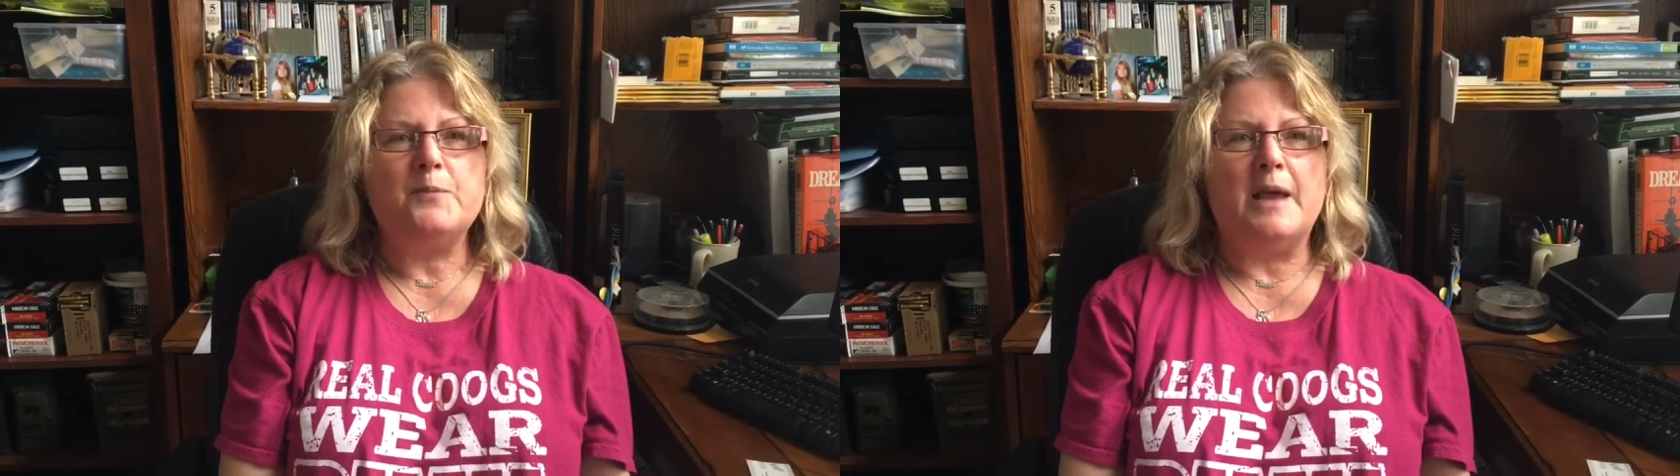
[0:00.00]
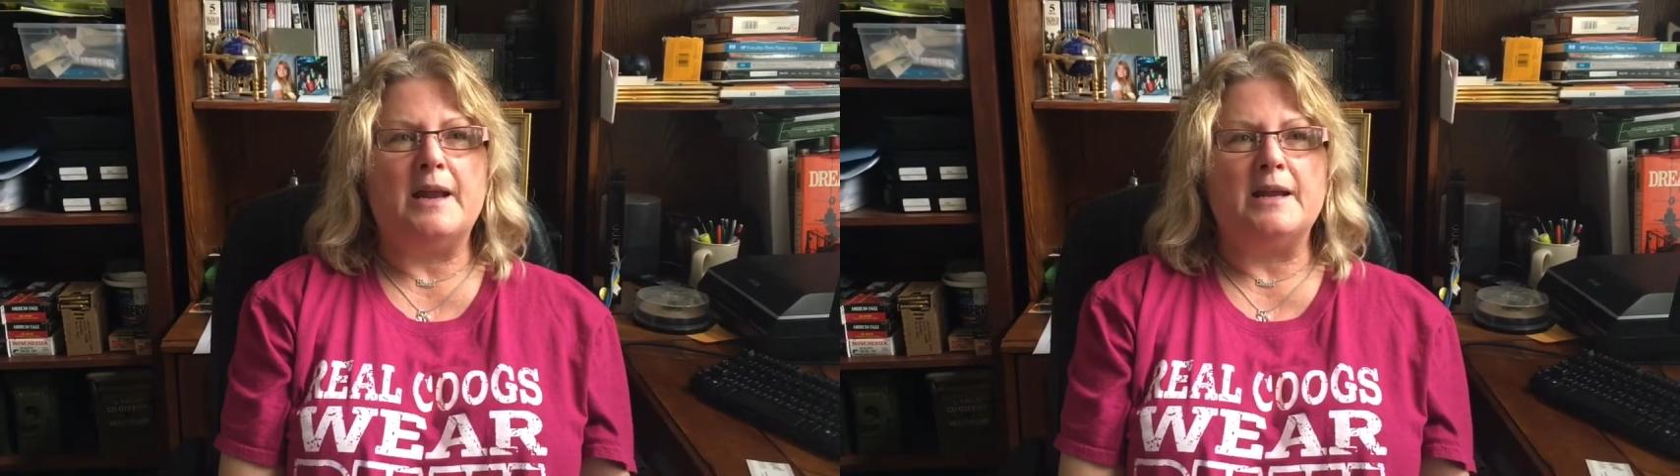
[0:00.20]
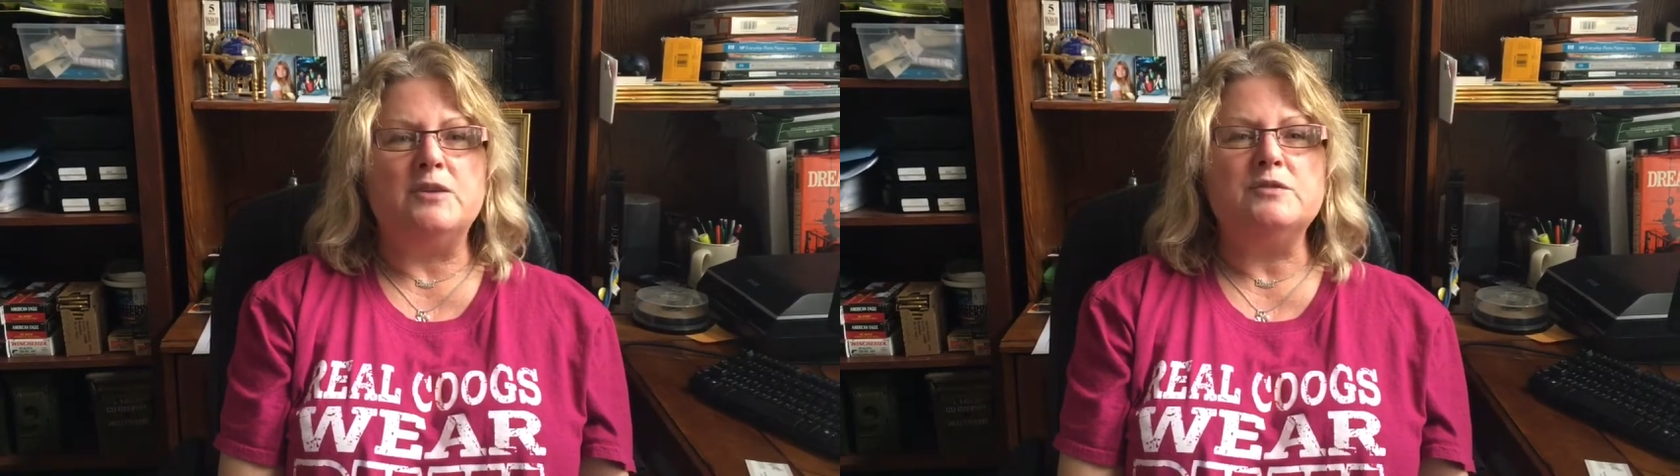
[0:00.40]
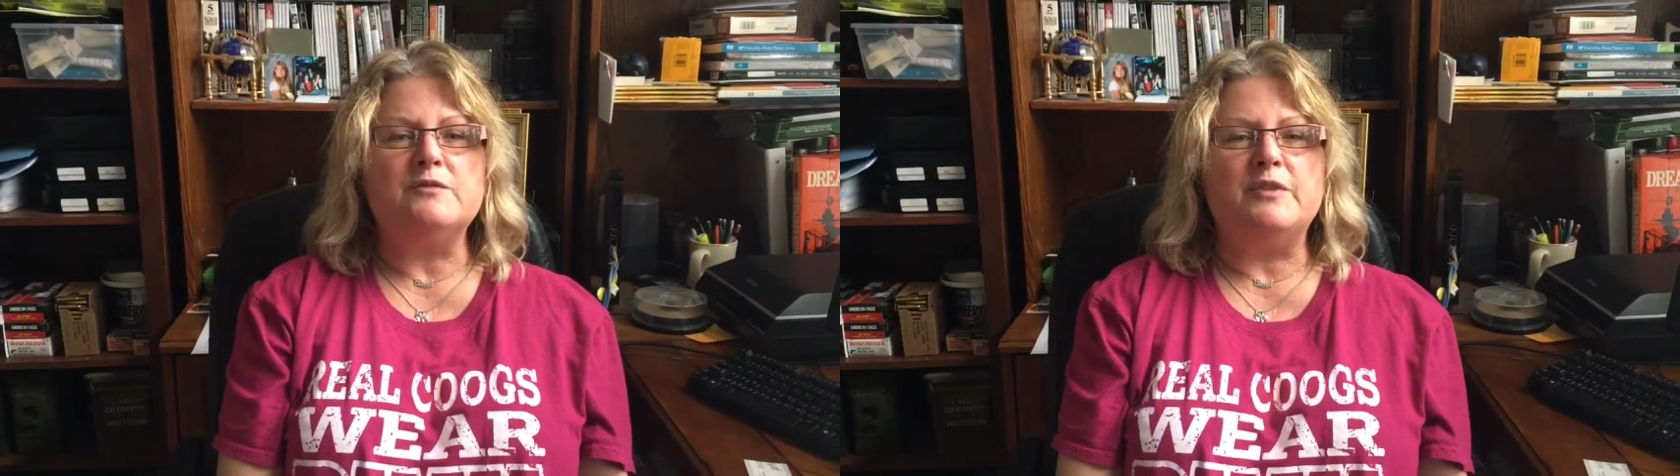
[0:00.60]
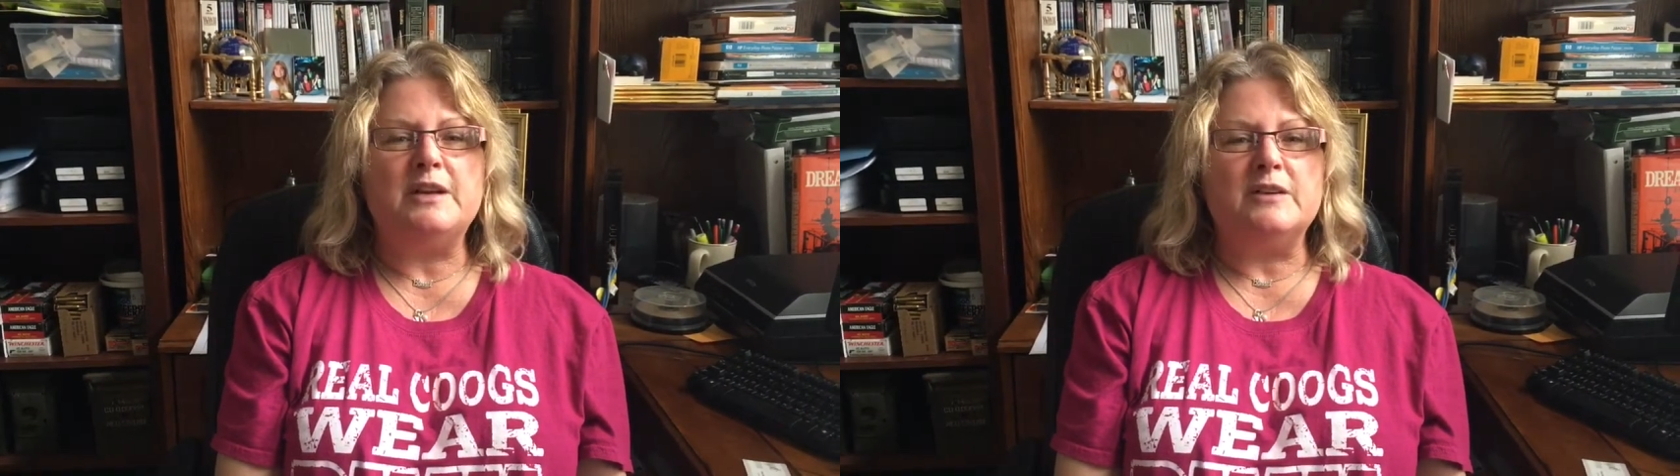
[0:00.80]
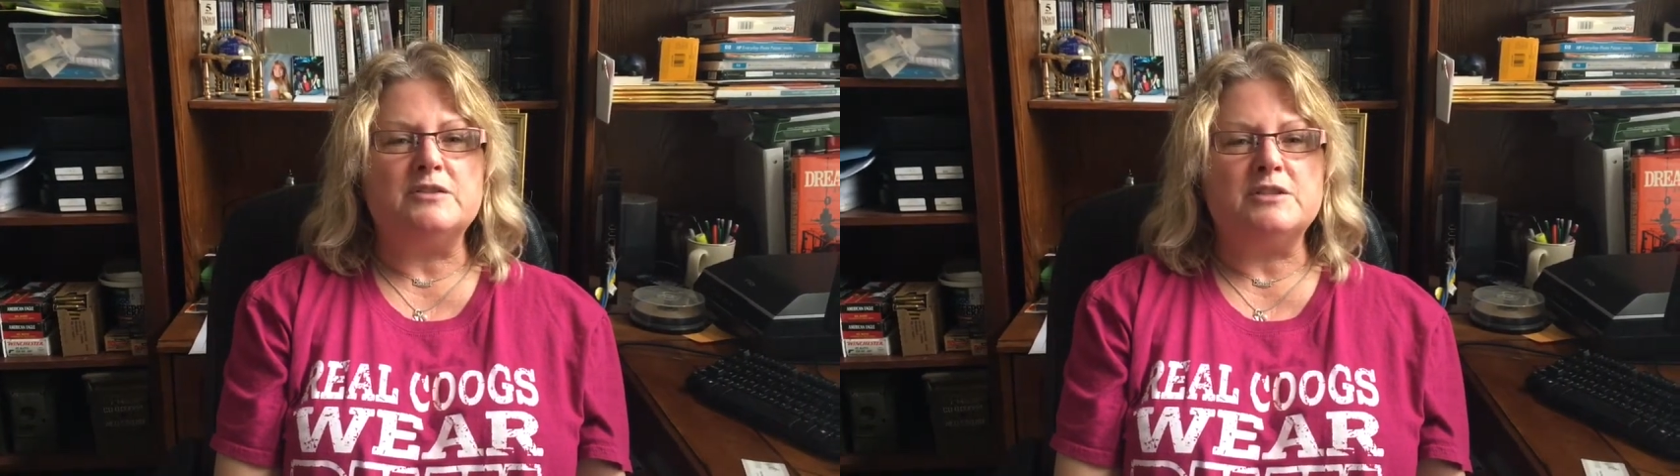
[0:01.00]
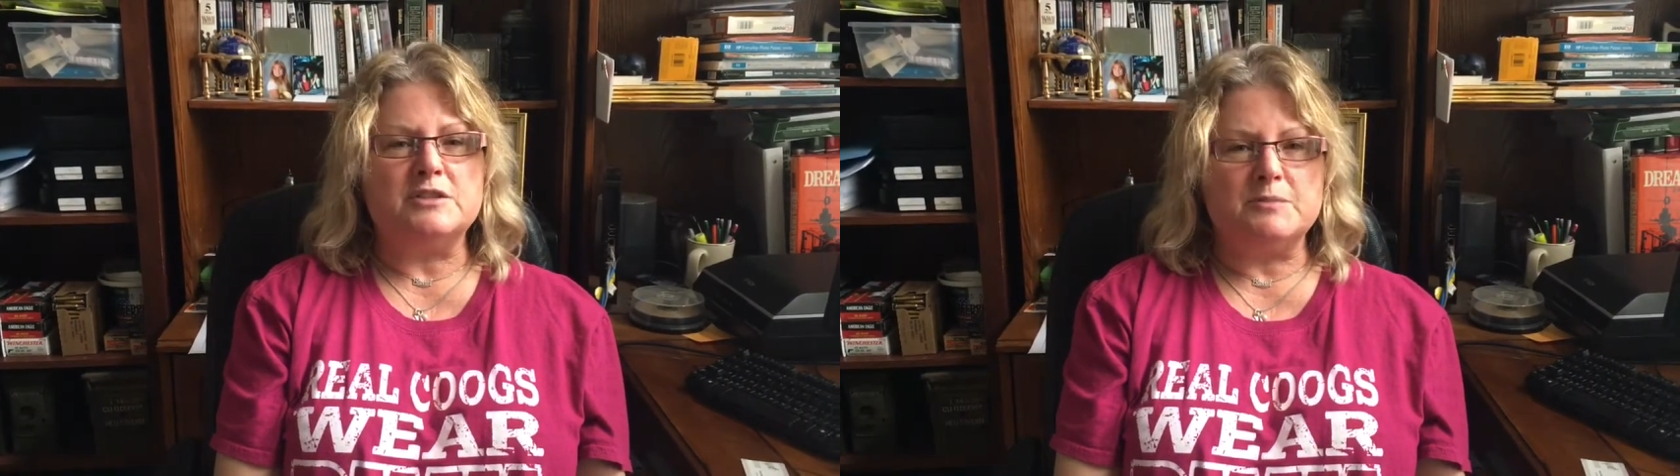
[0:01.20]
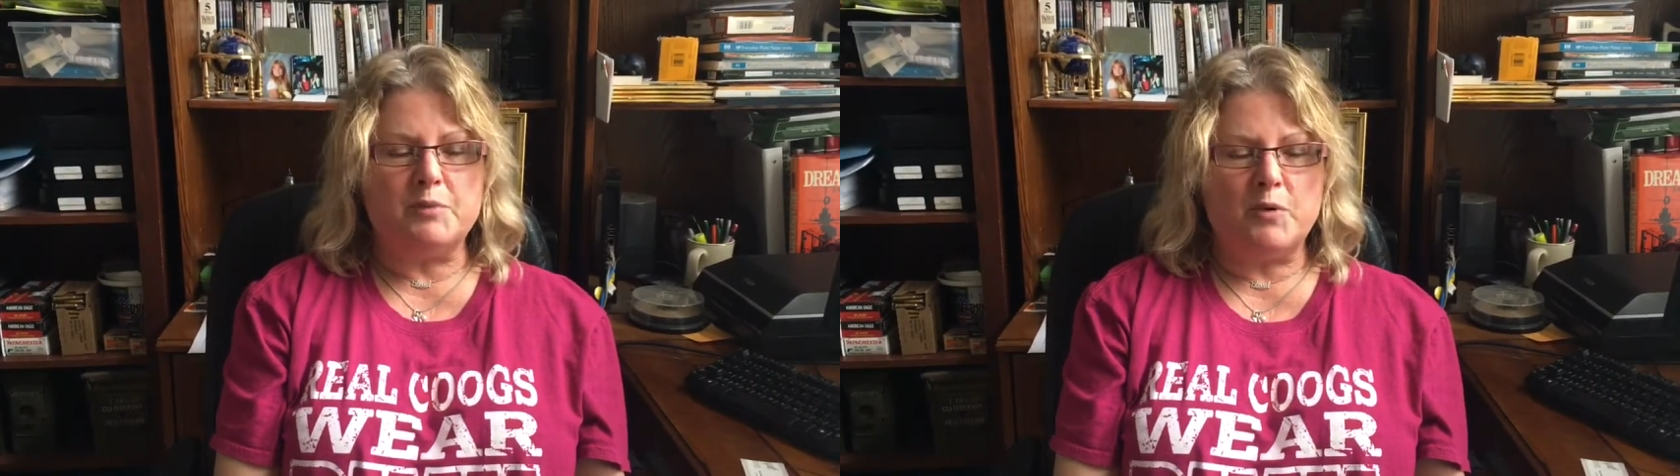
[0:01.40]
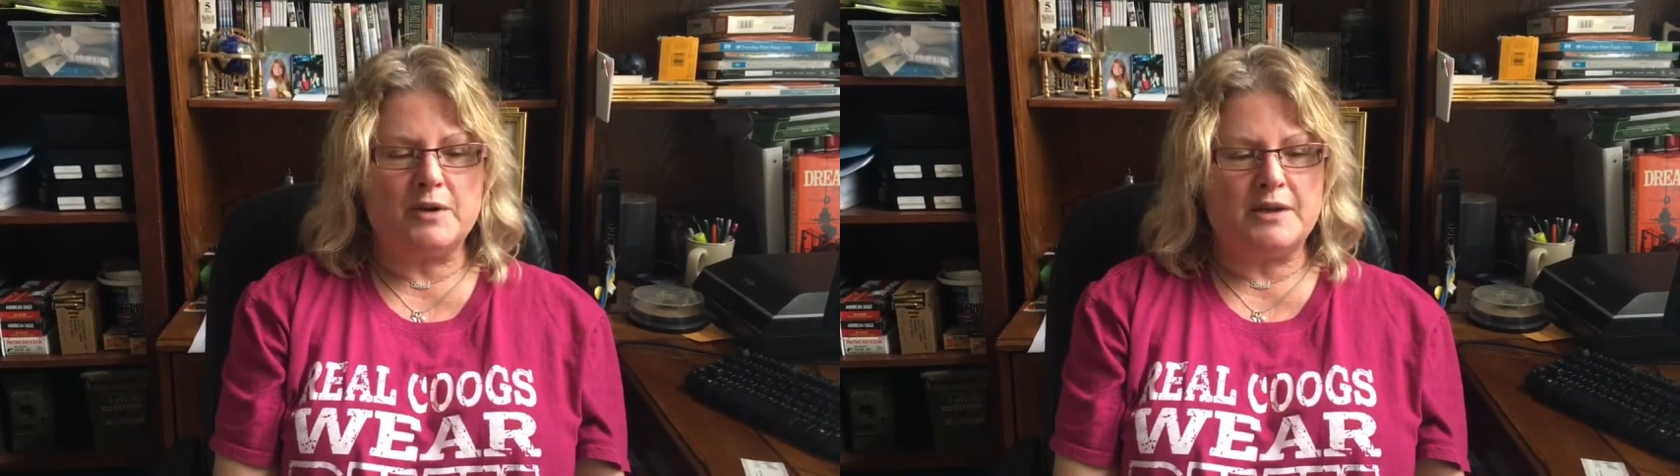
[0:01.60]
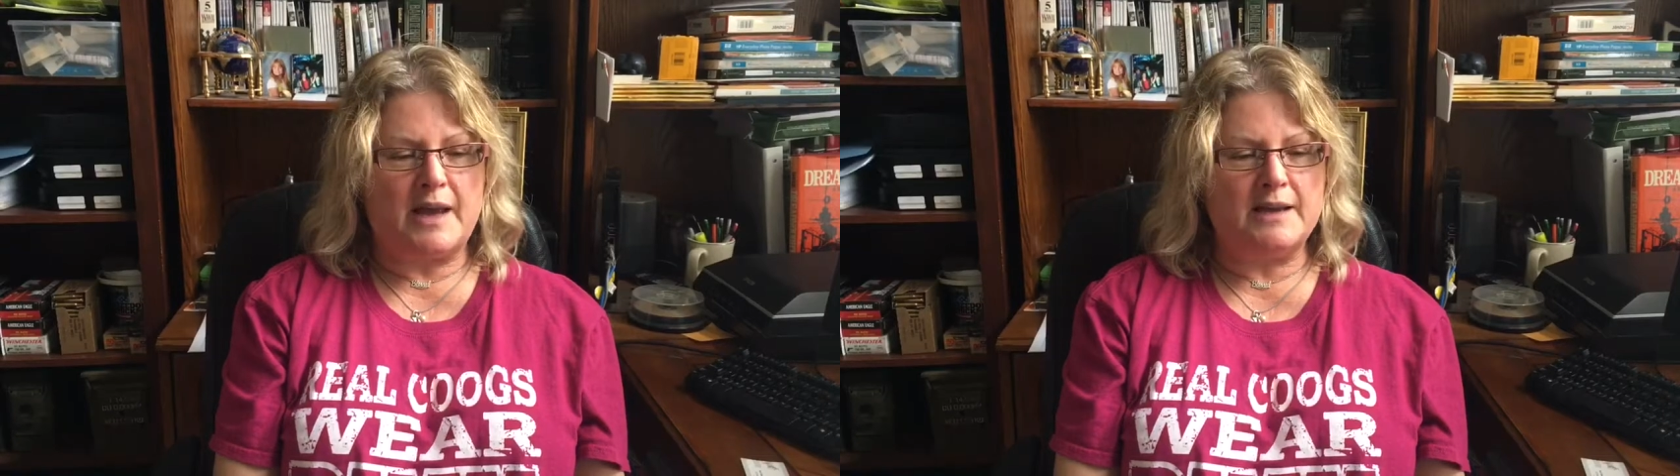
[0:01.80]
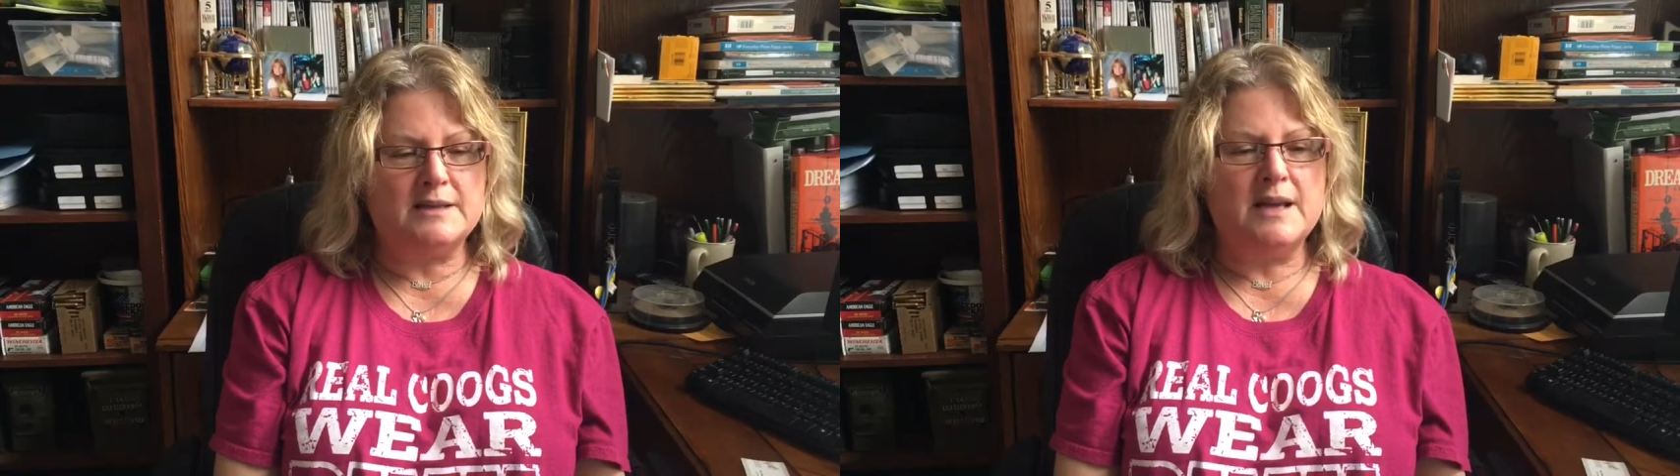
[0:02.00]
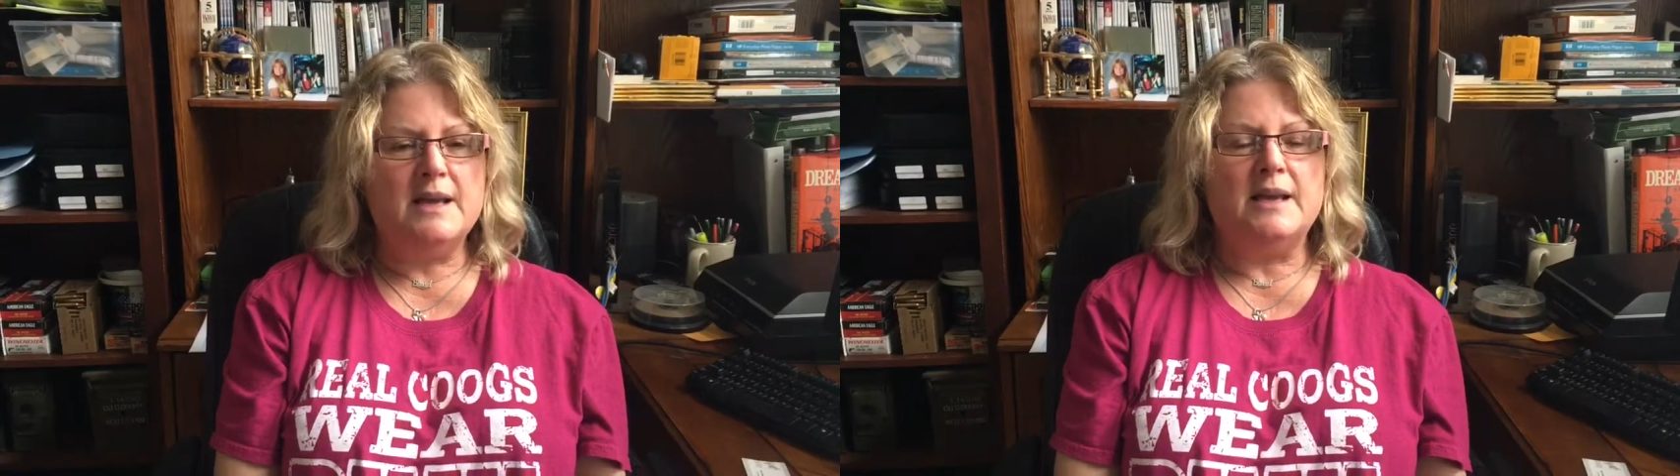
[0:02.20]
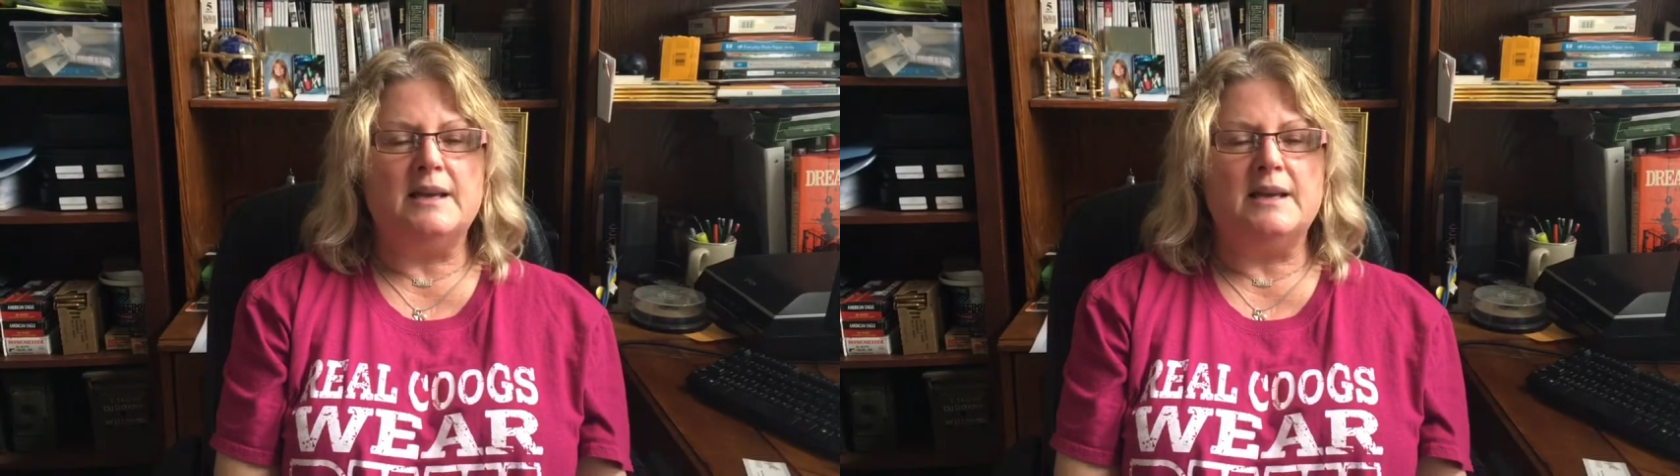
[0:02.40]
And I use videos to support that.